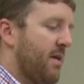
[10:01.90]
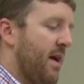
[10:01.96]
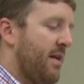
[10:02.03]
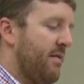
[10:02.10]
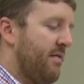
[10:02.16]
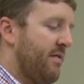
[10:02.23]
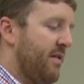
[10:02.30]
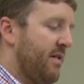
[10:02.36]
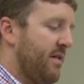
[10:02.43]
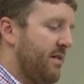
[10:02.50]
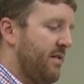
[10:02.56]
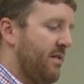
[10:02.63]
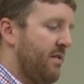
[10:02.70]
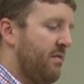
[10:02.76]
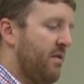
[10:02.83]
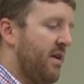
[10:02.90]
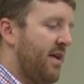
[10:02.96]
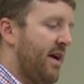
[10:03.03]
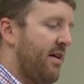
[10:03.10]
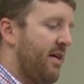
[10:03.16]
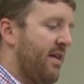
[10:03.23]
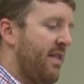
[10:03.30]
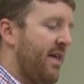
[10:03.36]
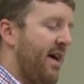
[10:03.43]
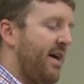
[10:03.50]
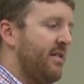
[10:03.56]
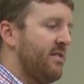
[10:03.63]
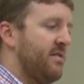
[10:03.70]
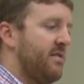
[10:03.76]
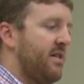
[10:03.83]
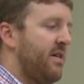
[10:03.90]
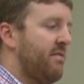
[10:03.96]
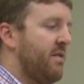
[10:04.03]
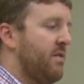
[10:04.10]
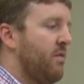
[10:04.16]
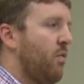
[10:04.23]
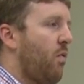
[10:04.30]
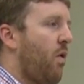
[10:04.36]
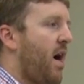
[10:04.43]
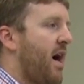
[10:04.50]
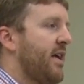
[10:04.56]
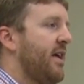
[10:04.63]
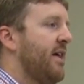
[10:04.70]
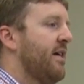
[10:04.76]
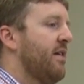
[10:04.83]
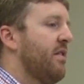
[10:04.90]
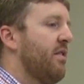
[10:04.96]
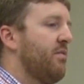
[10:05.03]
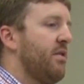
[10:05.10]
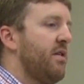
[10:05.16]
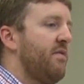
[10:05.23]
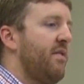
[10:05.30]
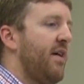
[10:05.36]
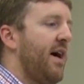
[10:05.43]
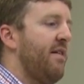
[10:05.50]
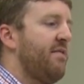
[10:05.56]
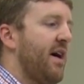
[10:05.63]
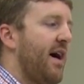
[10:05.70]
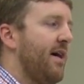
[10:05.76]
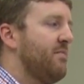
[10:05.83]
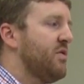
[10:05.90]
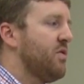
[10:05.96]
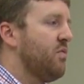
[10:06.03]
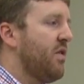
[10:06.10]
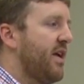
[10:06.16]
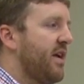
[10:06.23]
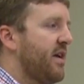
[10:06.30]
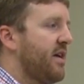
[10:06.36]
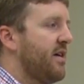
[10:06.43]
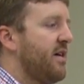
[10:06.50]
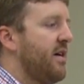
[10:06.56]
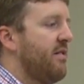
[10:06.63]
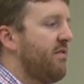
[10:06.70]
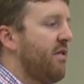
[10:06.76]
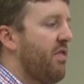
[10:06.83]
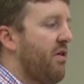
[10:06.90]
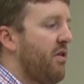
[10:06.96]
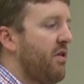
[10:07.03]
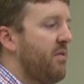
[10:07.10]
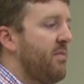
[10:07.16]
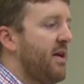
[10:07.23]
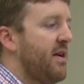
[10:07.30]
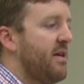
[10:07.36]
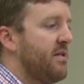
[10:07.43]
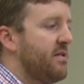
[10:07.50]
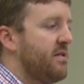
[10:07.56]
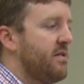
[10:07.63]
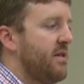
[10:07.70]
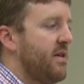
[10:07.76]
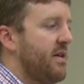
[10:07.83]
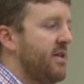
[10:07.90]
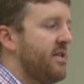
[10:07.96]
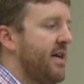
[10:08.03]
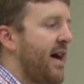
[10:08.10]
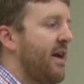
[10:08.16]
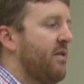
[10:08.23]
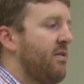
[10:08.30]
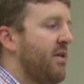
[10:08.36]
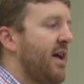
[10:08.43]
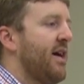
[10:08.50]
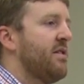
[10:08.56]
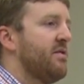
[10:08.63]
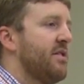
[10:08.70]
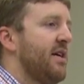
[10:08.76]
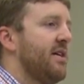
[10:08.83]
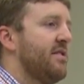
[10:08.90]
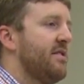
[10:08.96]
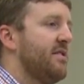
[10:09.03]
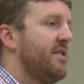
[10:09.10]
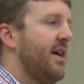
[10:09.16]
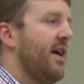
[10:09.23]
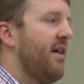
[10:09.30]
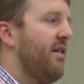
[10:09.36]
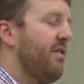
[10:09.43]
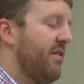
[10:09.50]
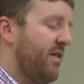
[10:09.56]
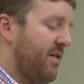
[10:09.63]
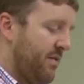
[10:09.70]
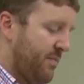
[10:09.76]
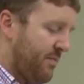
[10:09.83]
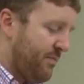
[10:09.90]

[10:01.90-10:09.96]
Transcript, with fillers: kind of the, the rundown on that is even walking three to five times a week for 30 minutes is adequate exercise to stay healthy.